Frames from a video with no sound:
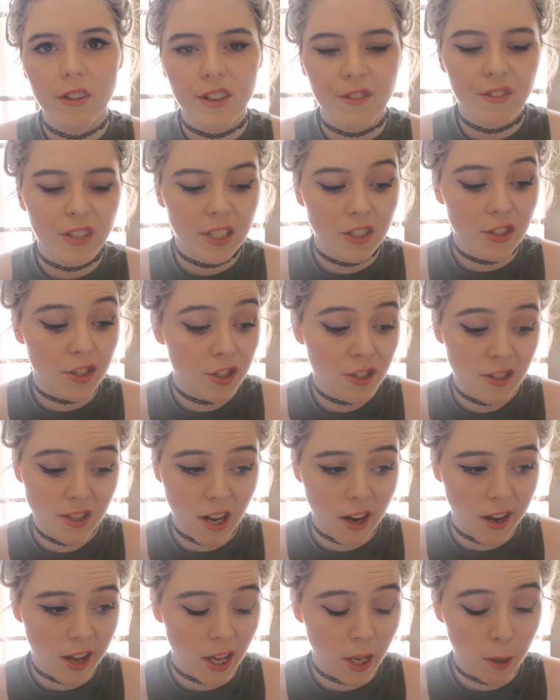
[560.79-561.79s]
Everything's just
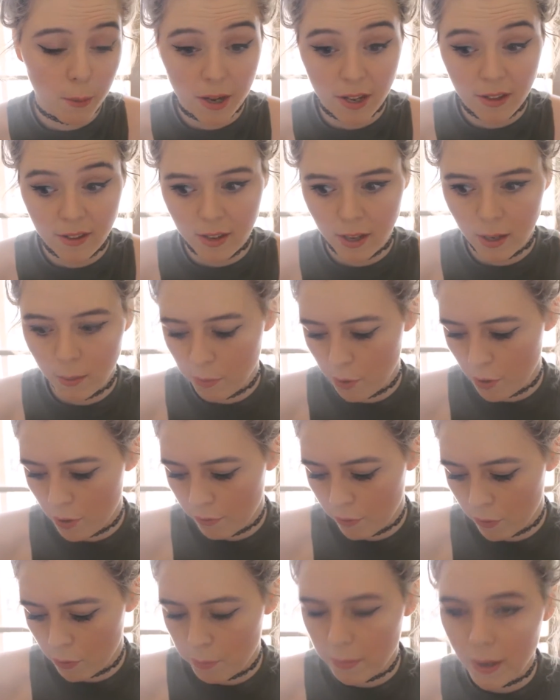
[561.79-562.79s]
stunning and amazing and
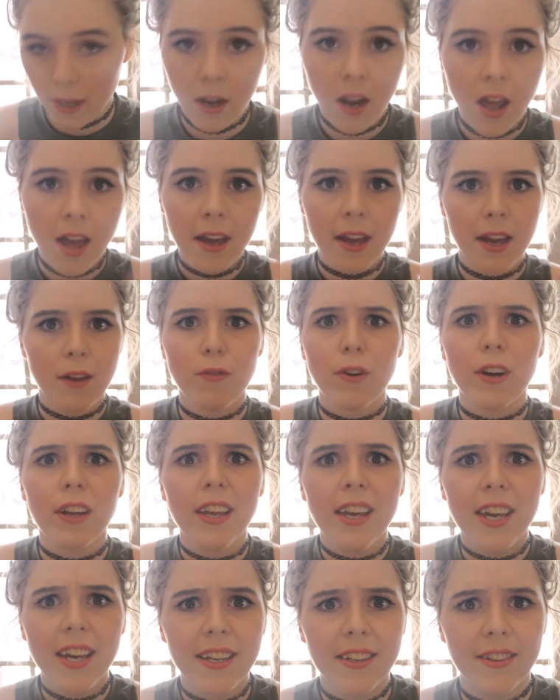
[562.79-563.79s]
beautiful, but it
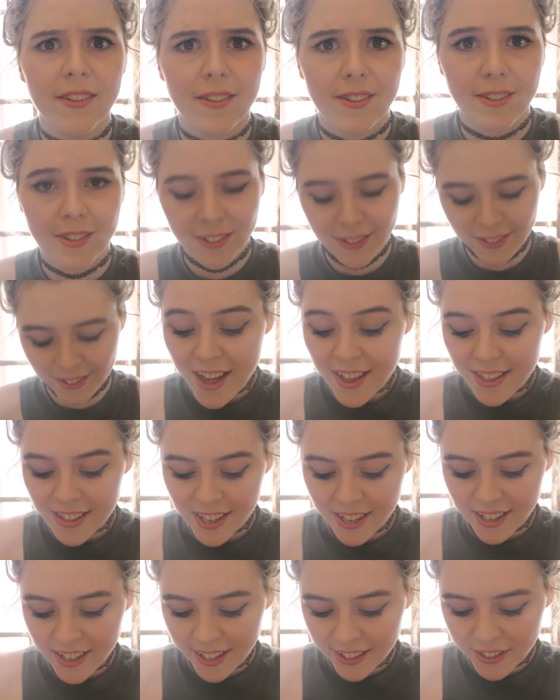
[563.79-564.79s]
really is.
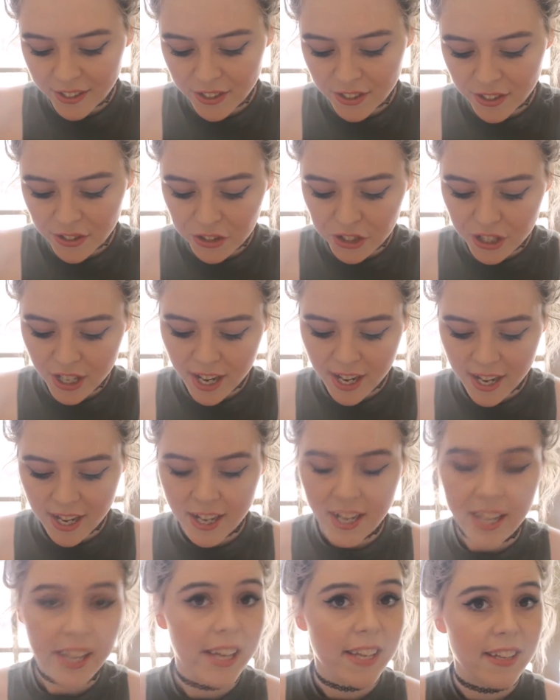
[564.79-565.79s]
The next
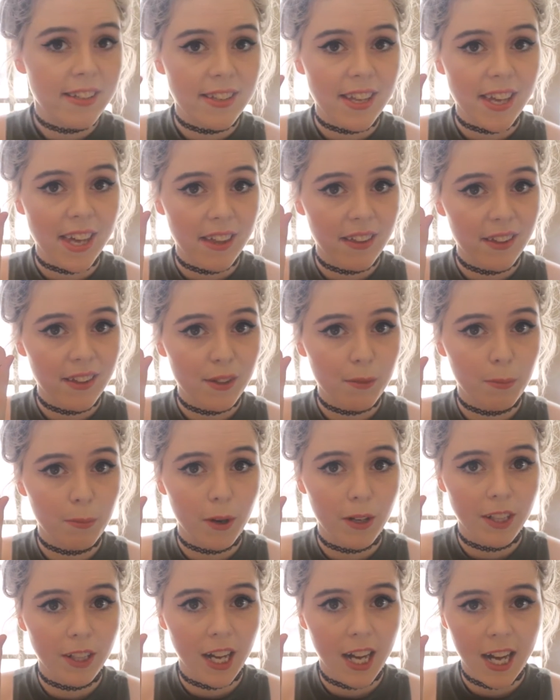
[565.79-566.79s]
shade is In the
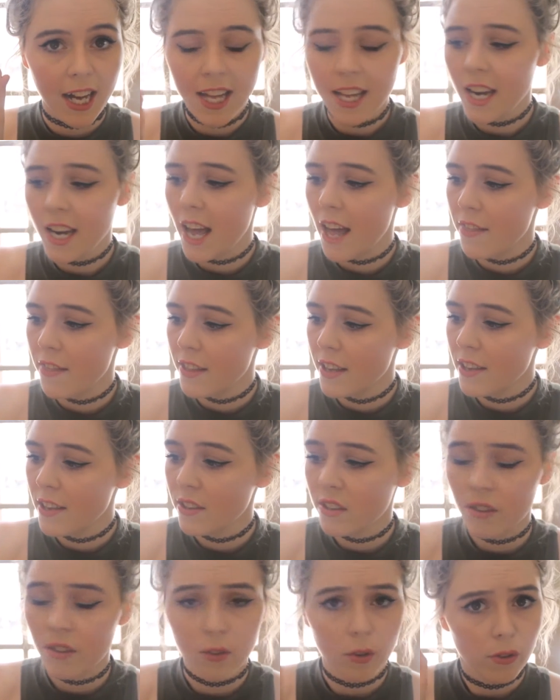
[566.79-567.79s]
Spotlight, and
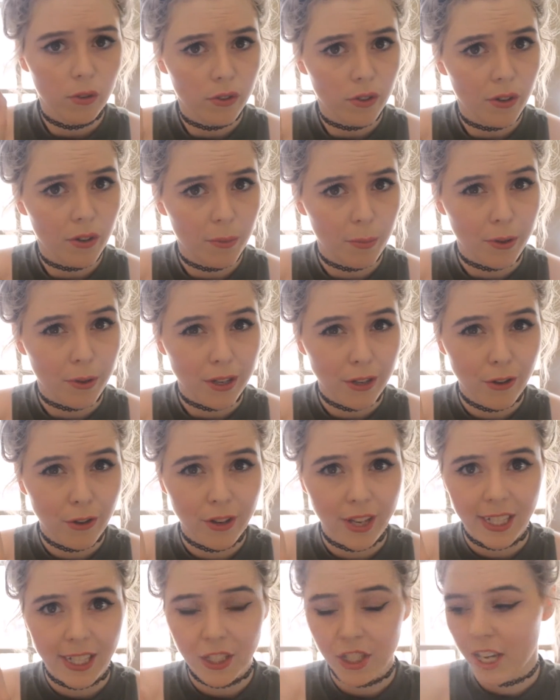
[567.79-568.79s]
this is also a pretty
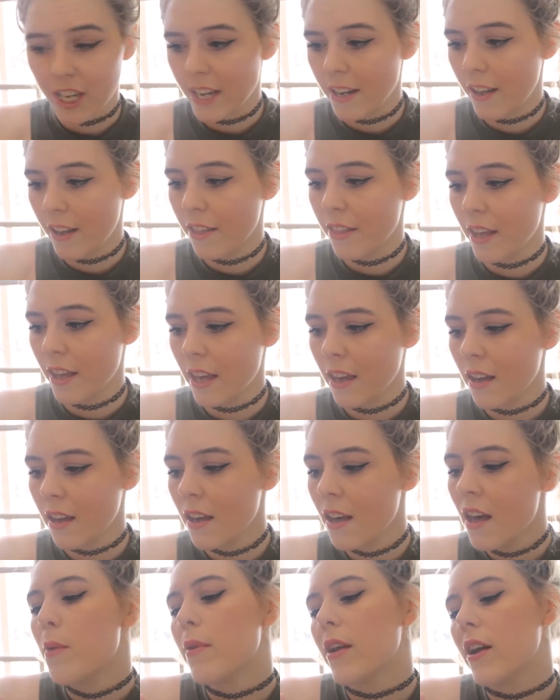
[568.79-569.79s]
unique shade, I think,
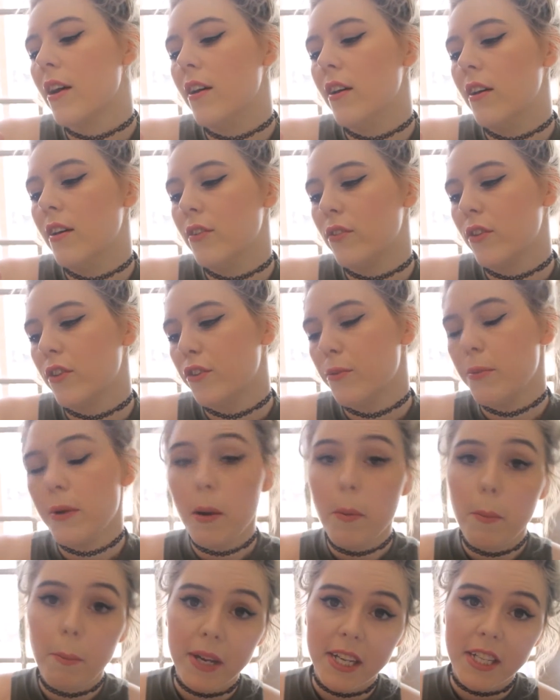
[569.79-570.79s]
because it's a
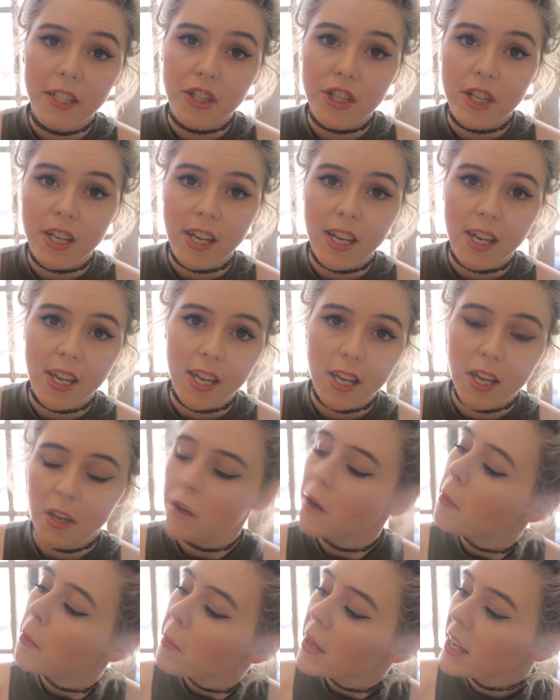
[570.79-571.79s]
bit peachy,
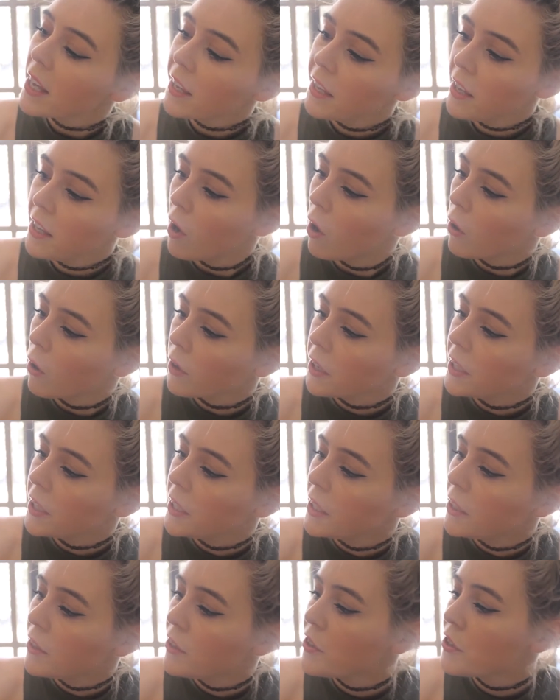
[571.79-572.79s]
pinky
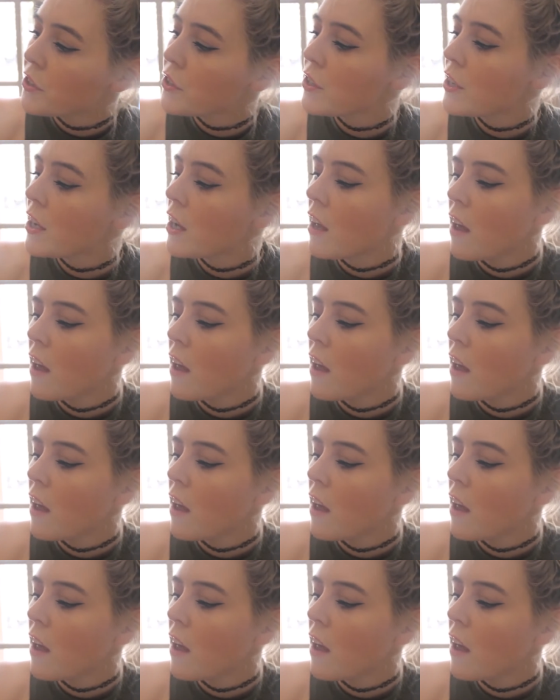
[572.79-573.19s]
orange,